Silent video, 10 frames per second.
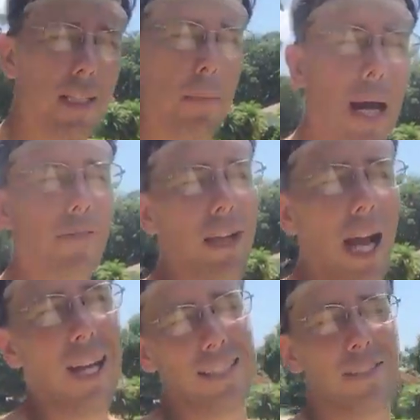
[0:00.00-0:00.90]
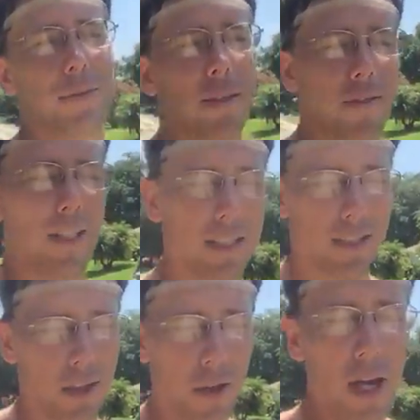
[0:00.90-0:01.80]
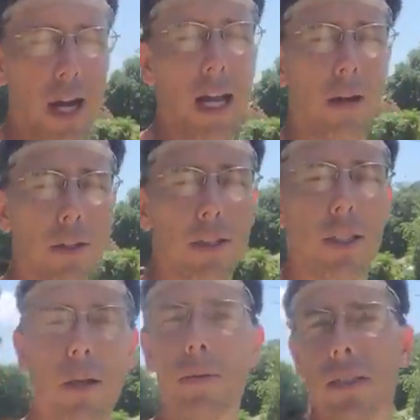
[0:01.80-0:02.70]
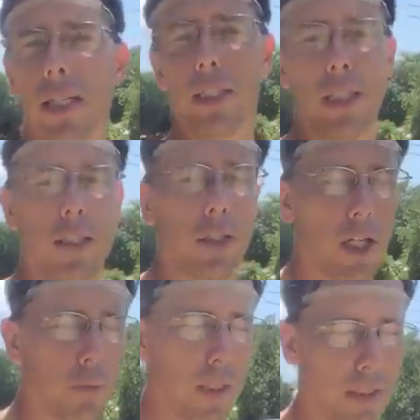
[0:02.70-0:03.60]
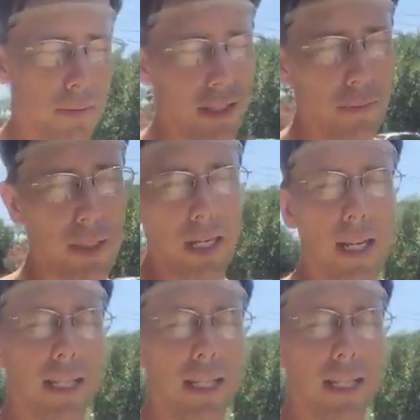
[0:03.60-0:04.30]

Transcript: That's bad for the house. It was pretty funny. So it was, she almost like, she didn't trust me, didn't believe me.